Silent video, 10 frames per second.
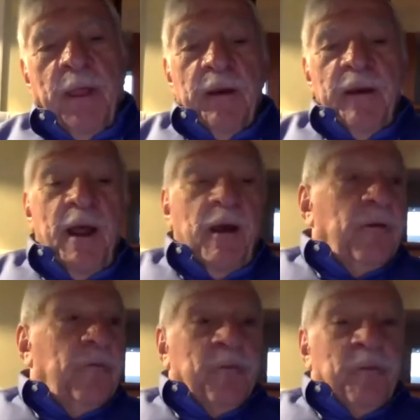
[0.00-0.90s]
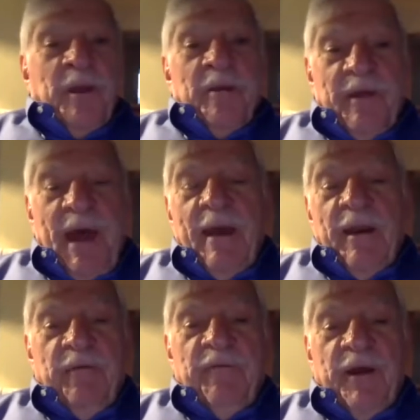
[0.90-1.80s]
Now,
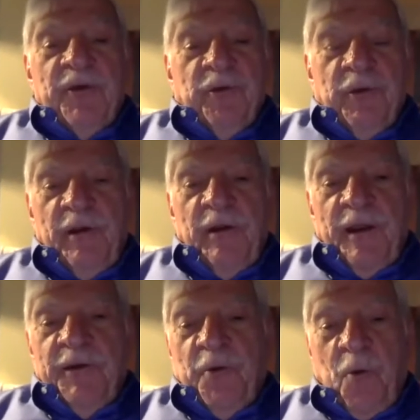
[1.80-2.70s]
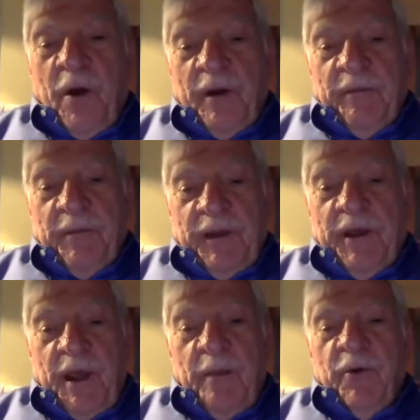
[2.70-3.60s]
that eventually led to what
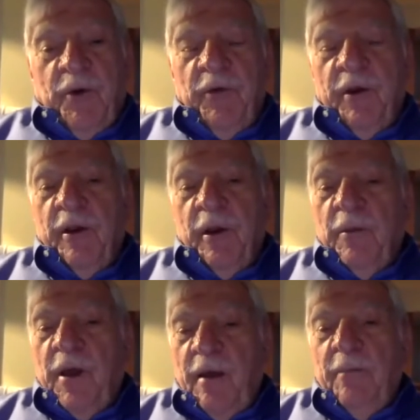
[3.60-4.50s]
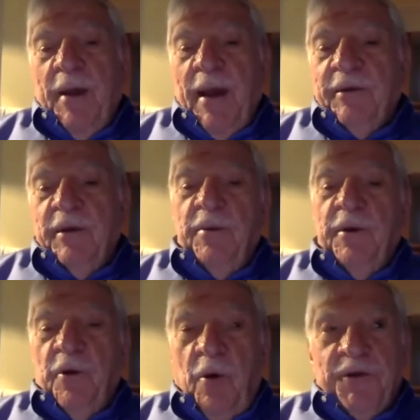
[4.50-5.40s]
became curriculum compacting, but
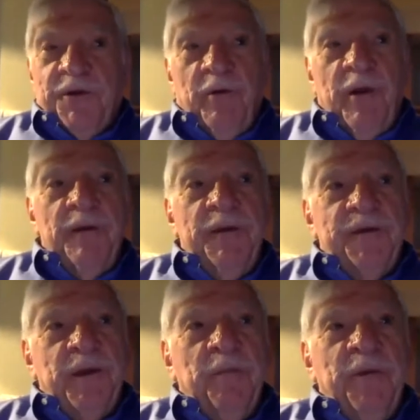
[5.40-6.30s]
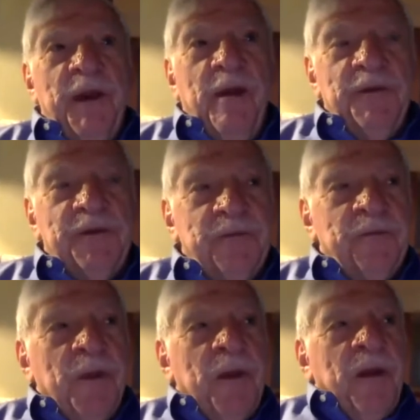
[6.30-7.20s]
it also led to something else.
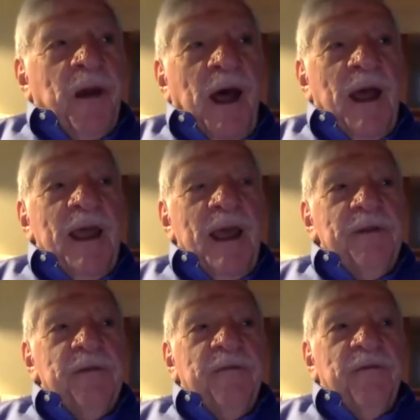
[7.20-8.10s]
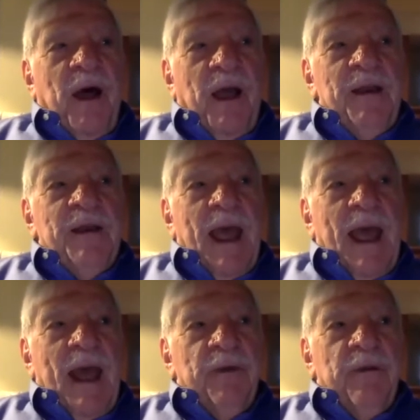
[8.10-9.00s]
I had to find
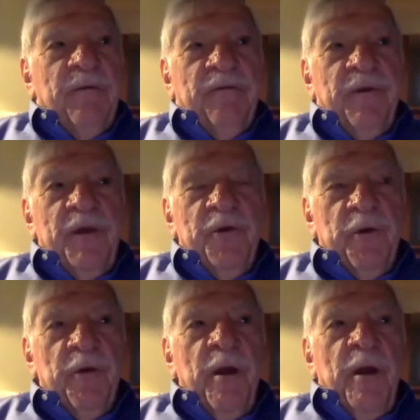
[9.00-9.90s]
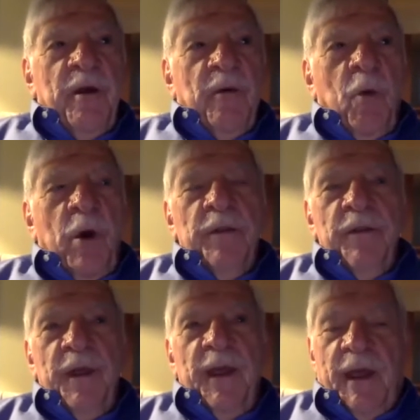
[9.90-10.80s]
out and figure what
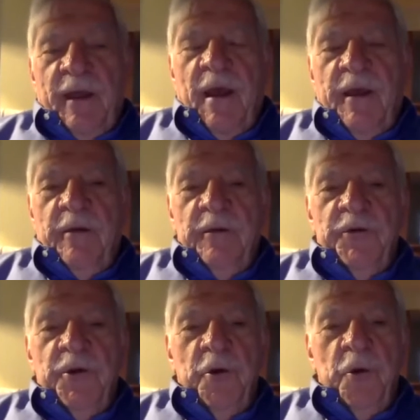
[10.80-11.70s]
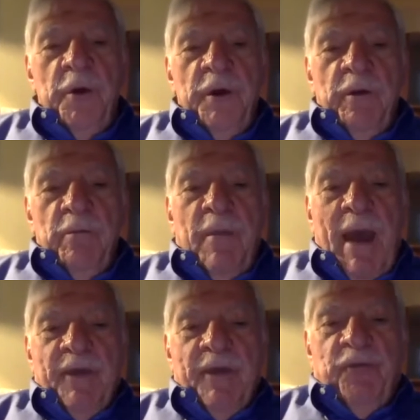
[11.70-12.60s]
in the heck I could do,
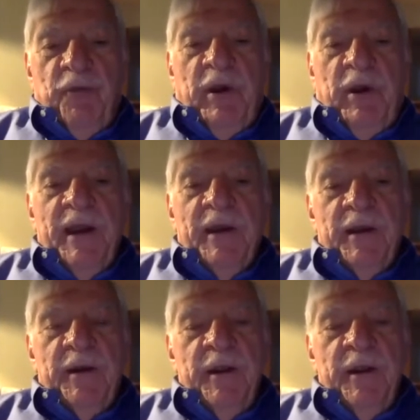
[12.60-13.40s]
math related,